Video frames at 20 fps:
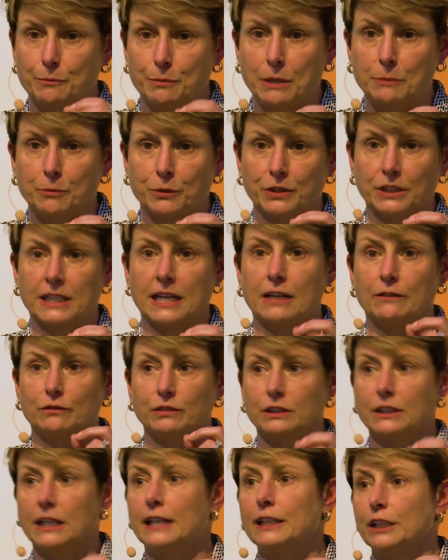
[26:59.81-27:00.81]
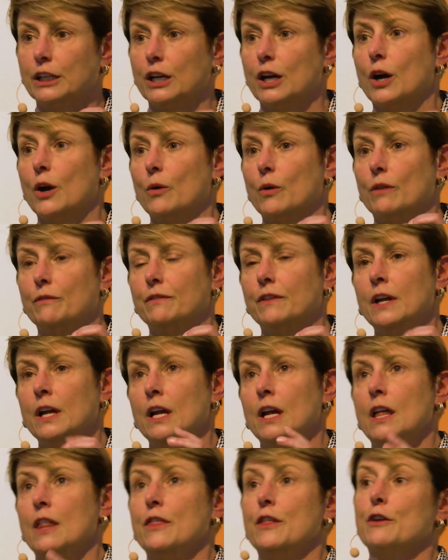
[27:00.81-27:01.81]
people to kind of let go of
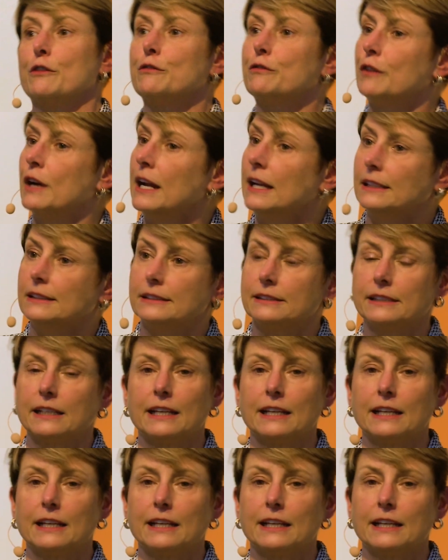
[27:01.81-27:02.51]
they're friends.